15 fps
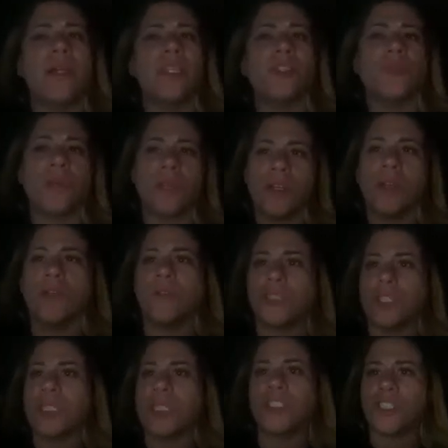I just want to know,
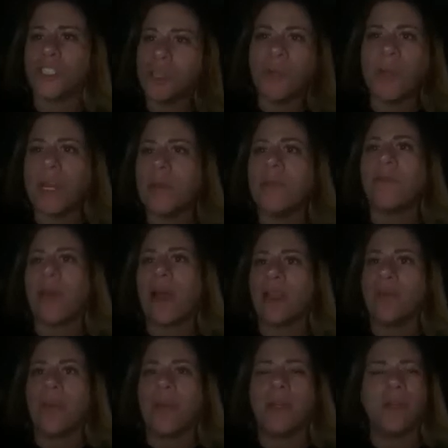just go get him
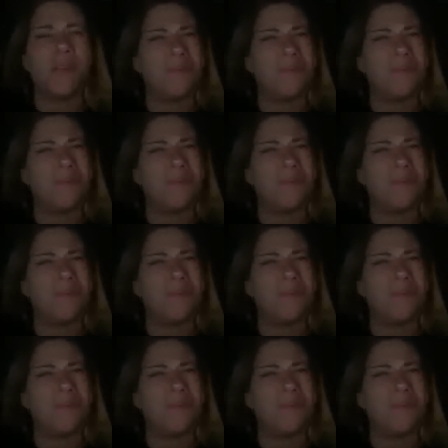evaluated.